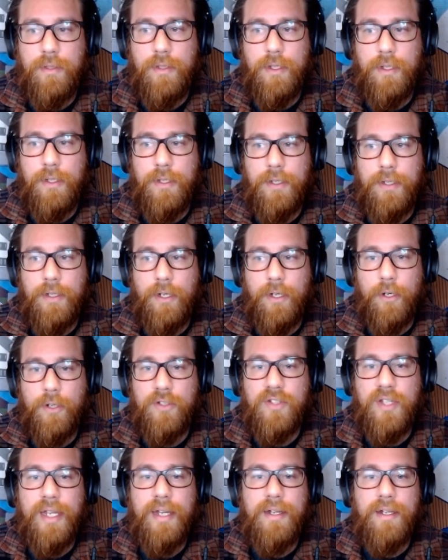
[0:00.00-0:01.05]

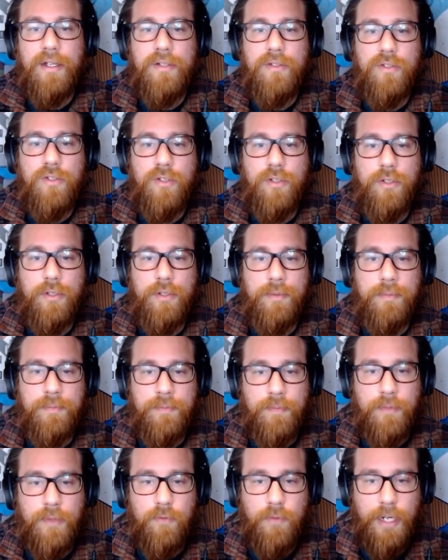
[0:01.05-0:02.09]
host header to
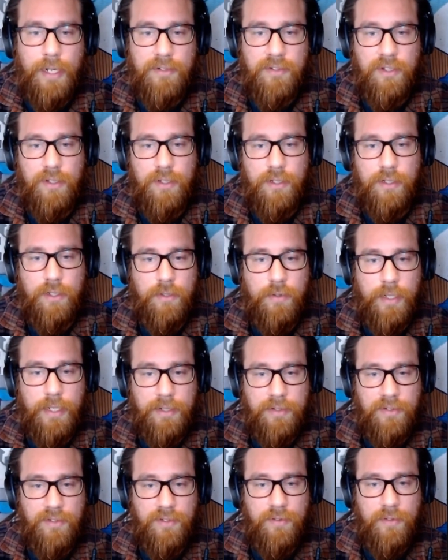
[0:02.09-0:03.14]
route to the
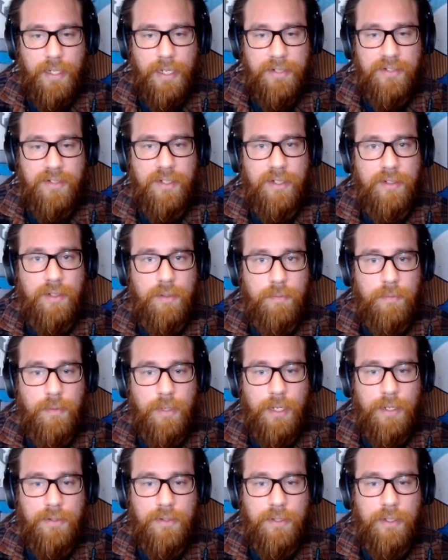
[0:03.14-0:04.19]
correct
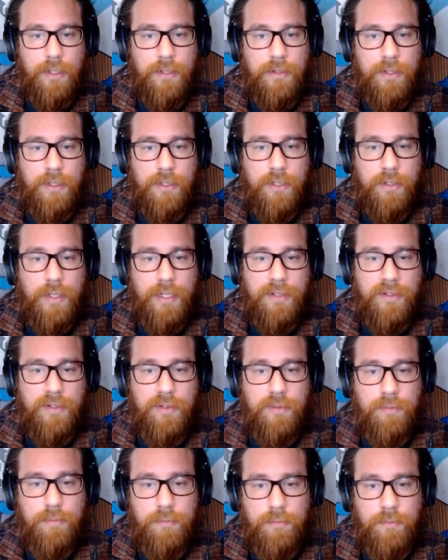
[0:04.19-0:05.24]
the
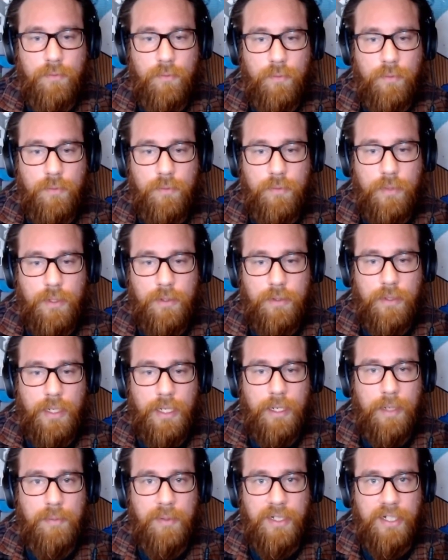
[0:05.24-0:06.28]
correct
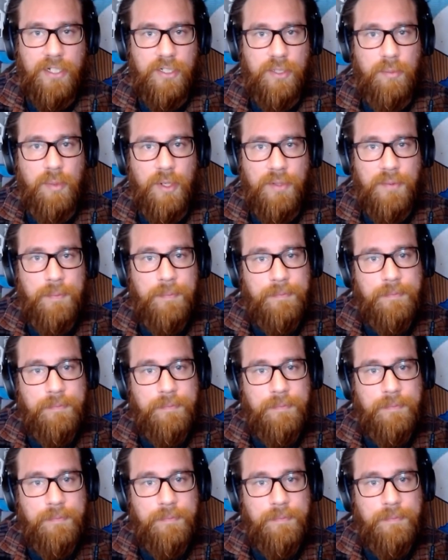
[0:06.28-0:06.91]
application pod.